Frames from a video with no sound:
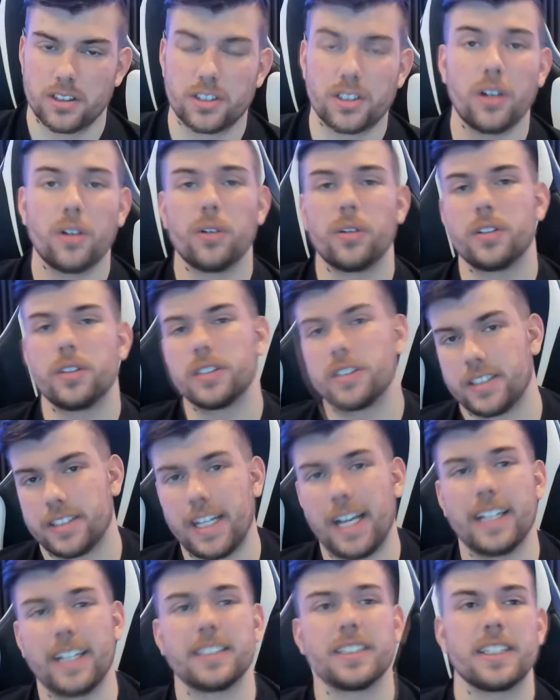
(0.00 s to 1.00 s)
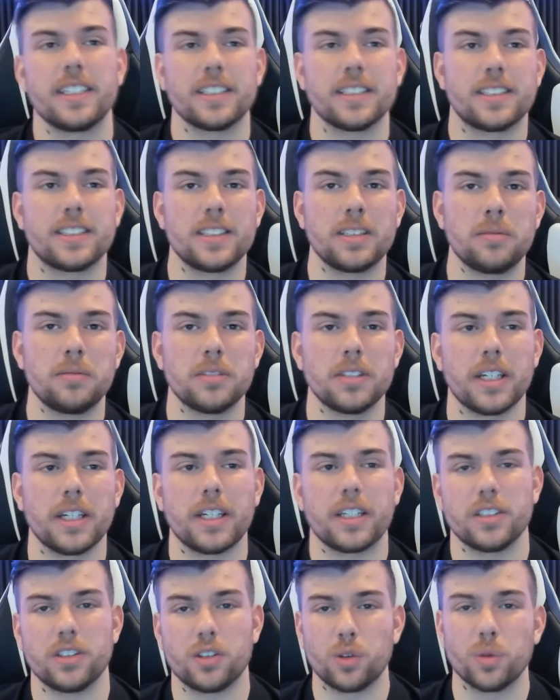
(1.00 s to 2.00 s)
So, sadly, it seems
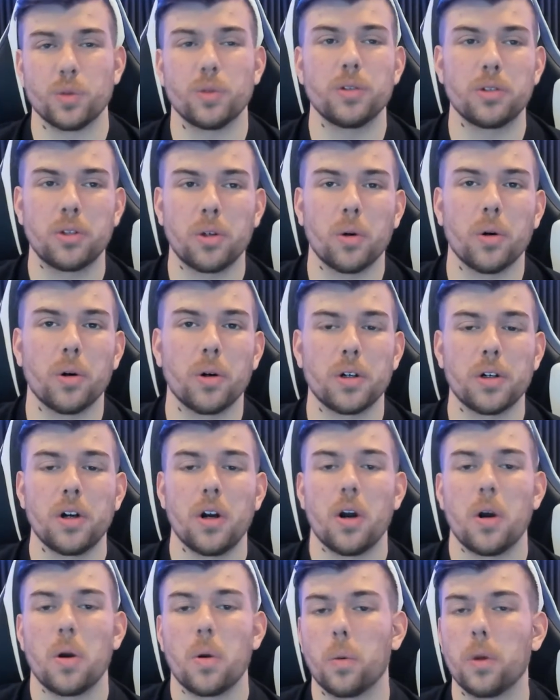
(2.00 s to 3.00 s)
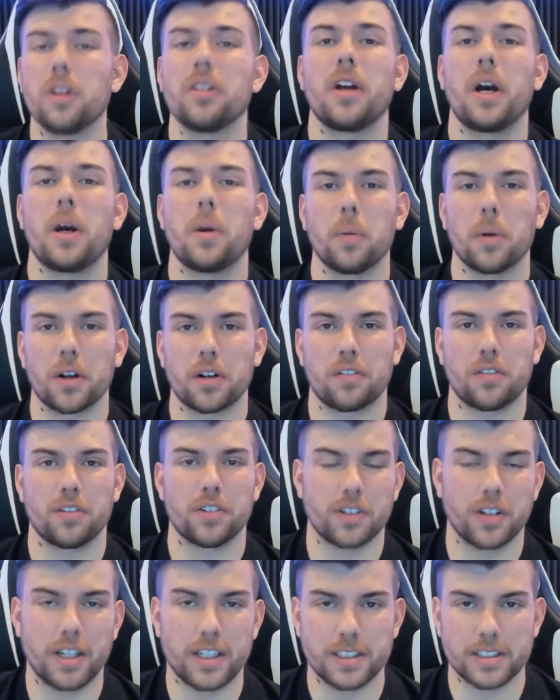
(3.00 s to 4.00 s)
like a dual core will not work for
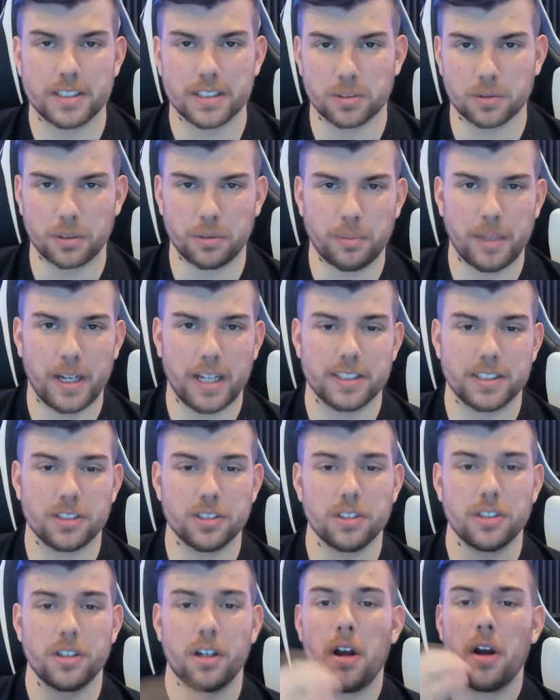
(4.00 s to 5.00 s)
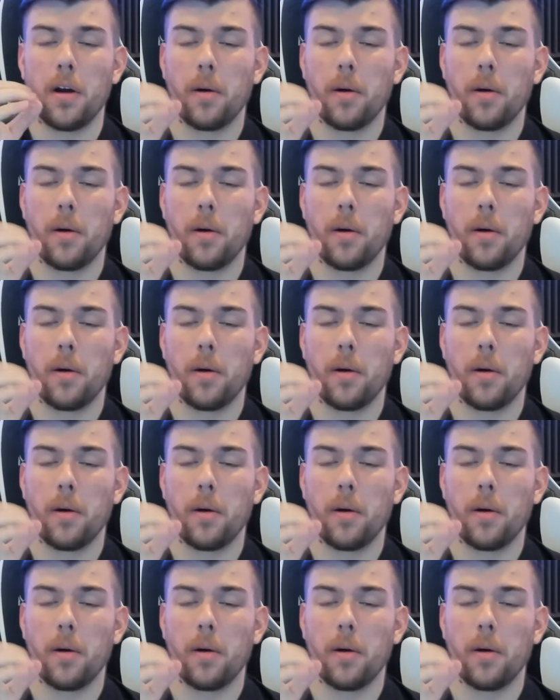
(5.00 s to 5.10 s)
Crysis Remastered,